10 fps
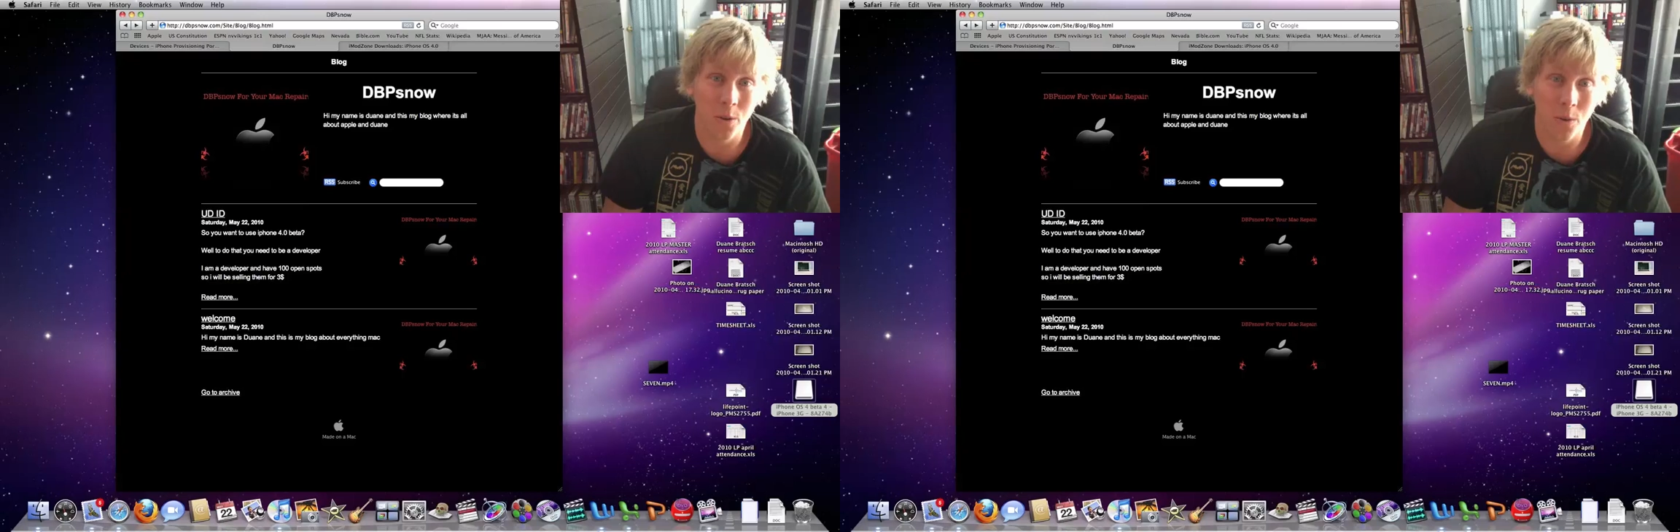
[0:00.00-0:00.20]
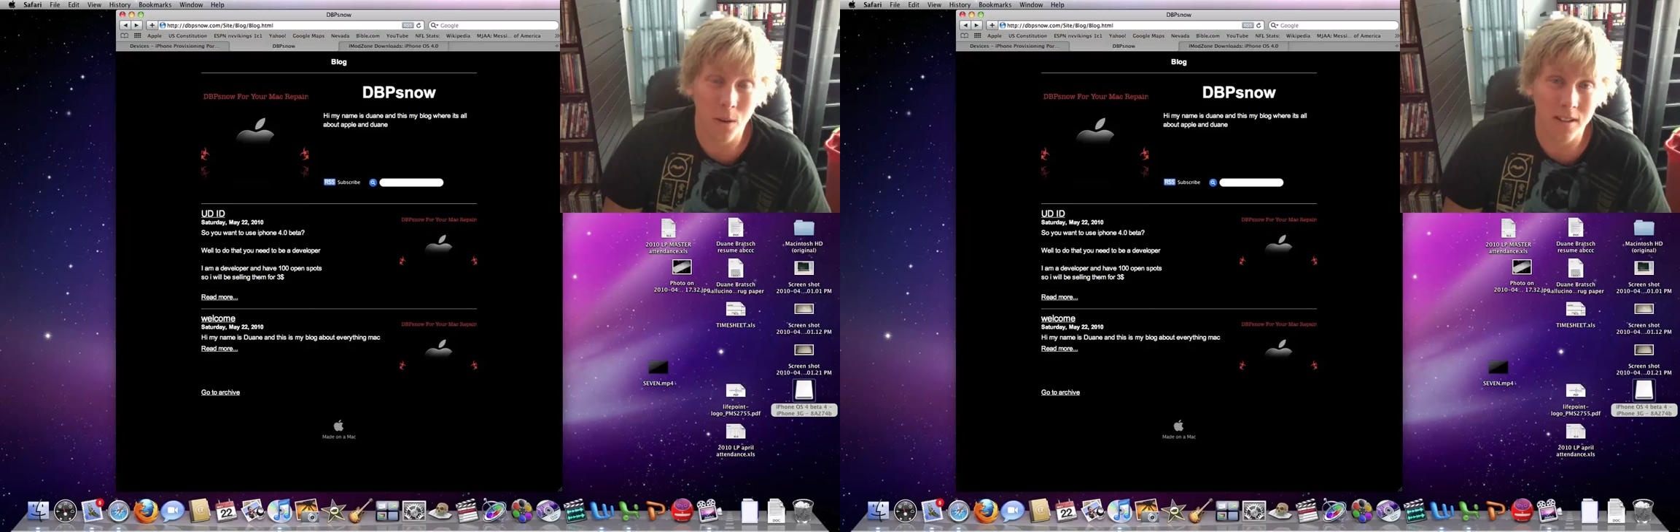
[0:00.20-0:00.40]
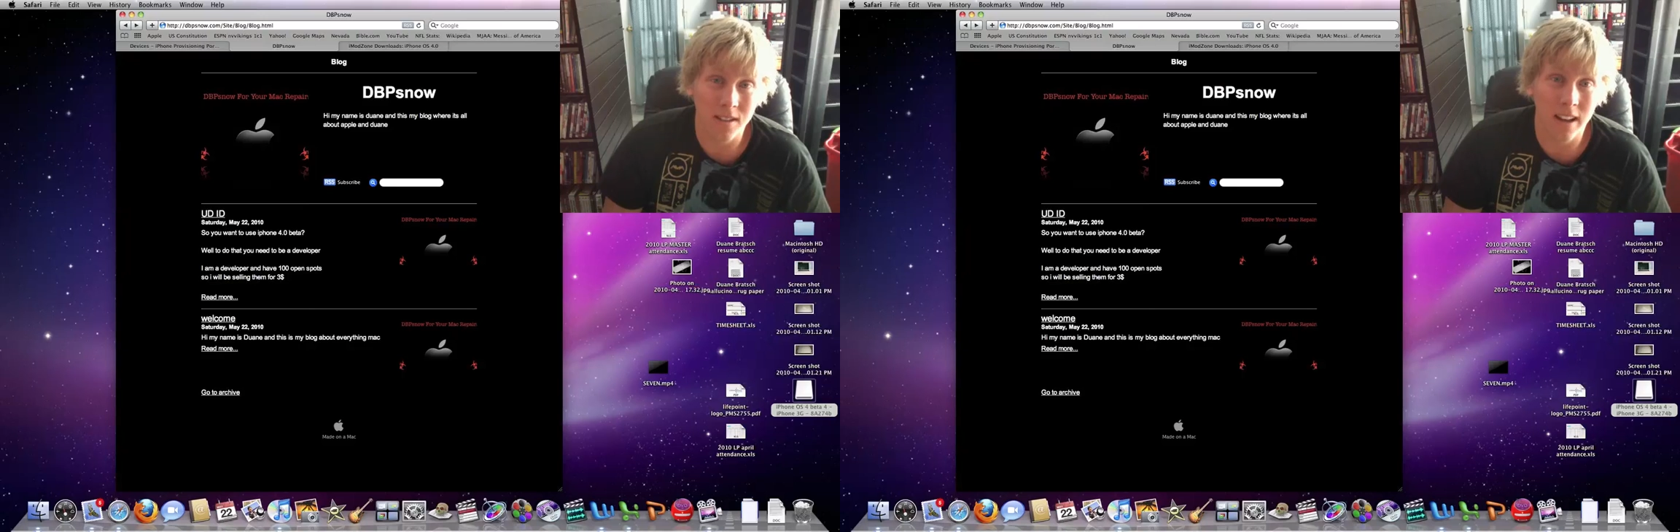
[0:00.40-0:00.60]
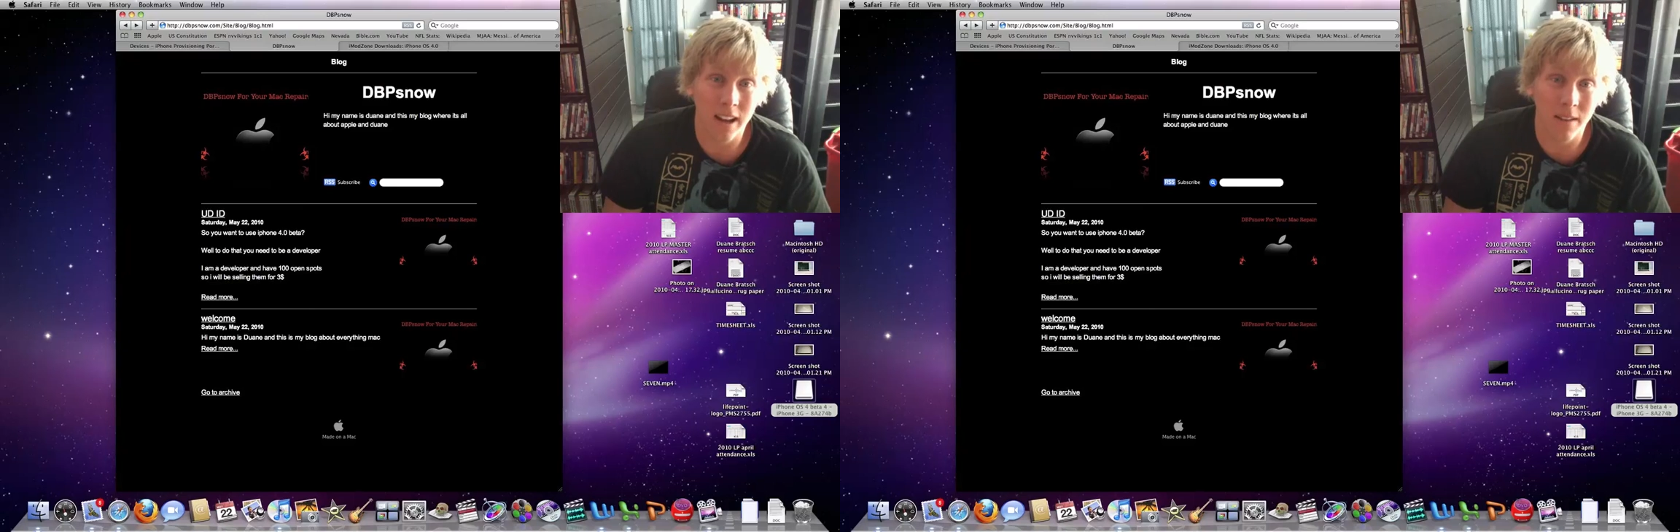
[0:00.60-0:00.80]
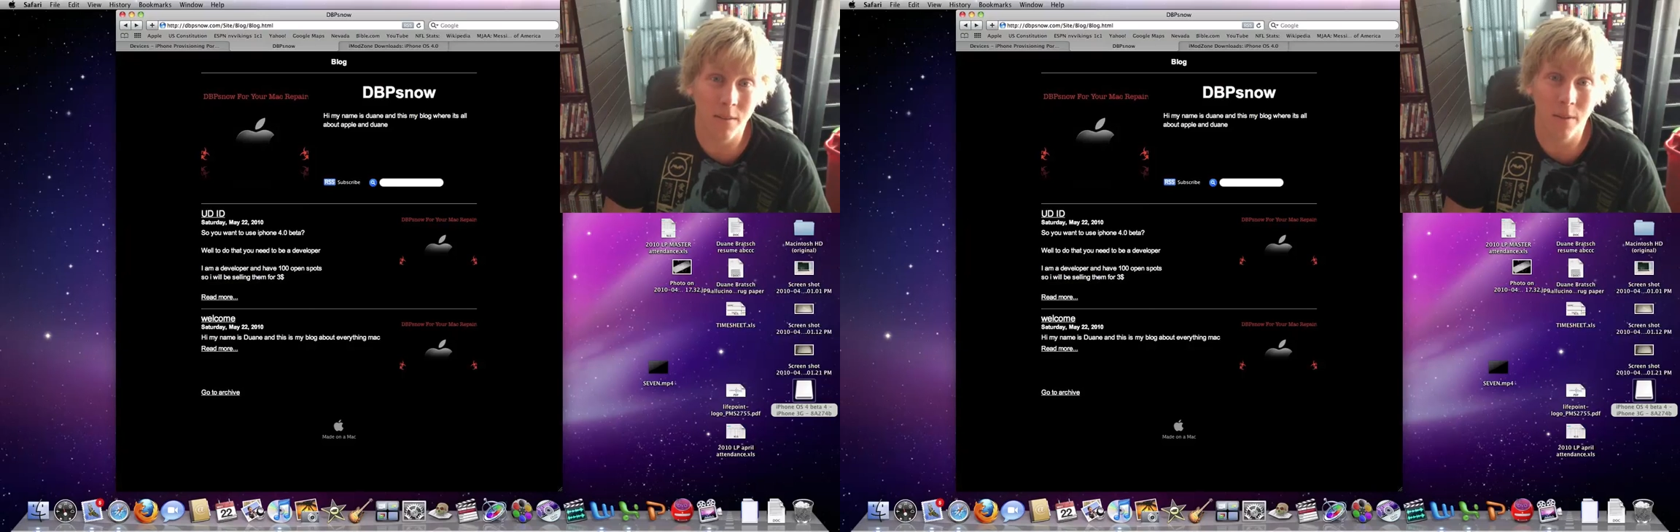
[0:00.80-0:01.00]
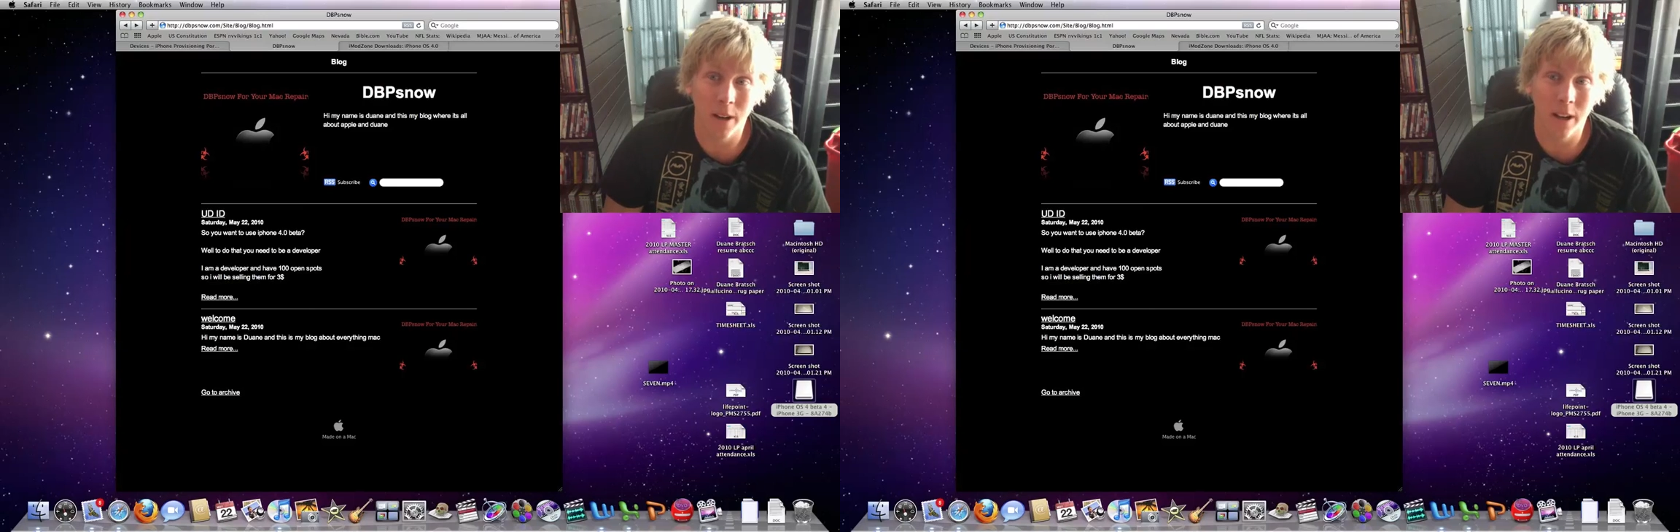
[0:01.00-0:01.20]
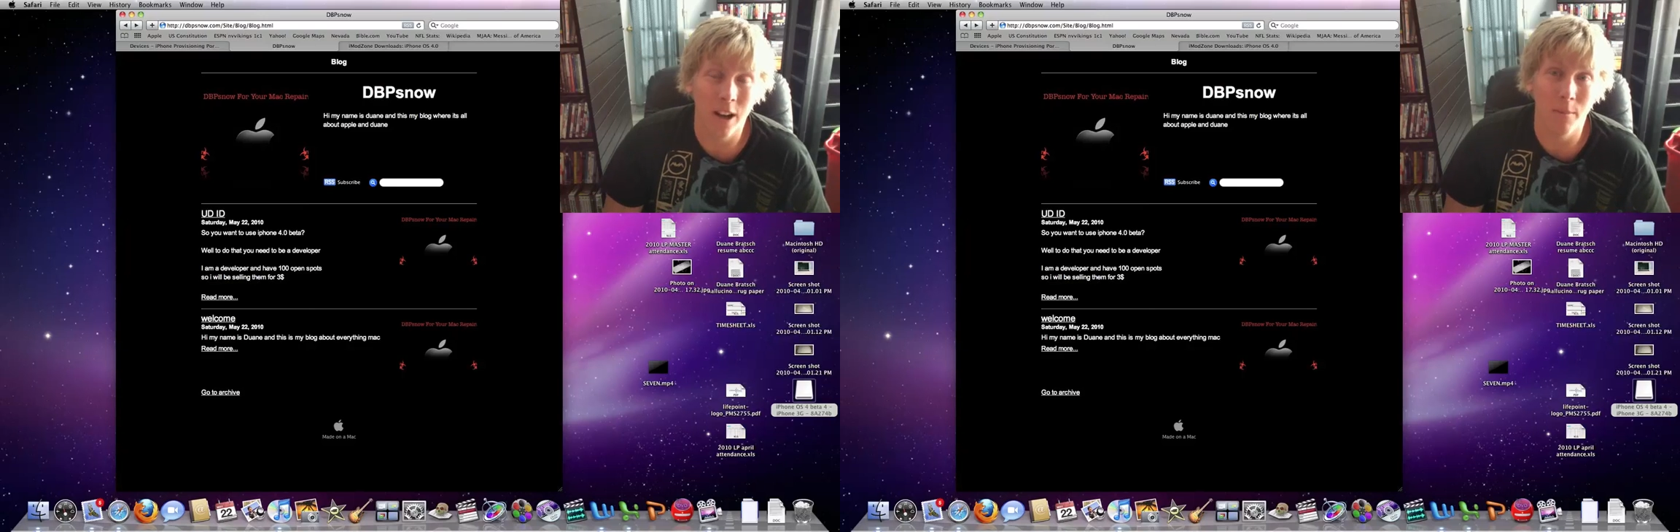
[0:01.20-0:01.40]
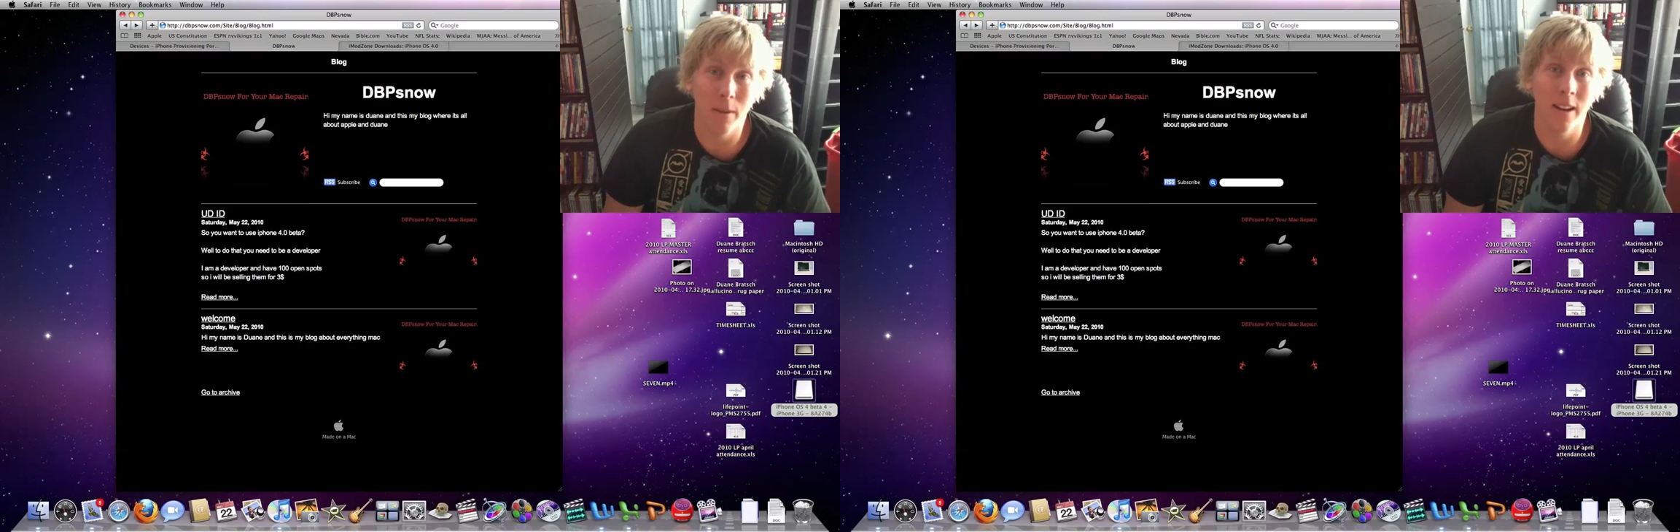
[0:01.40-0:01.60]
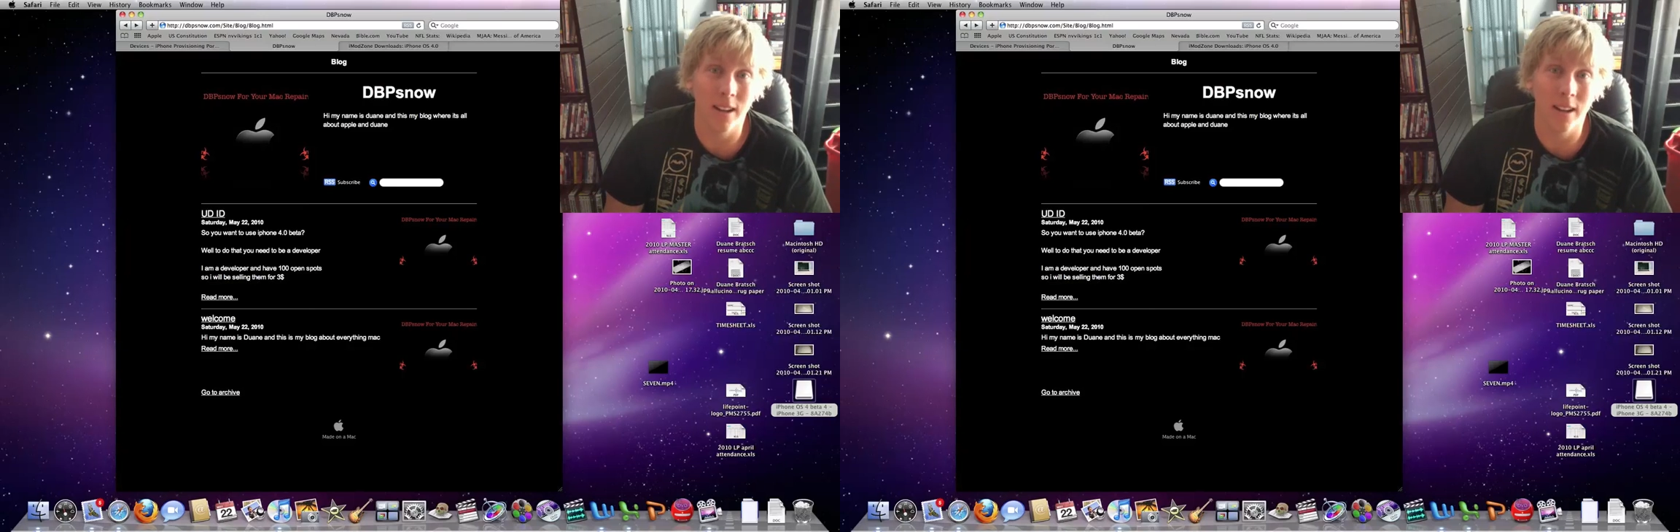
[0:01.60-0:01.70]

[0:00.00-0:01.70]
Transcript: the ones that have a funny comment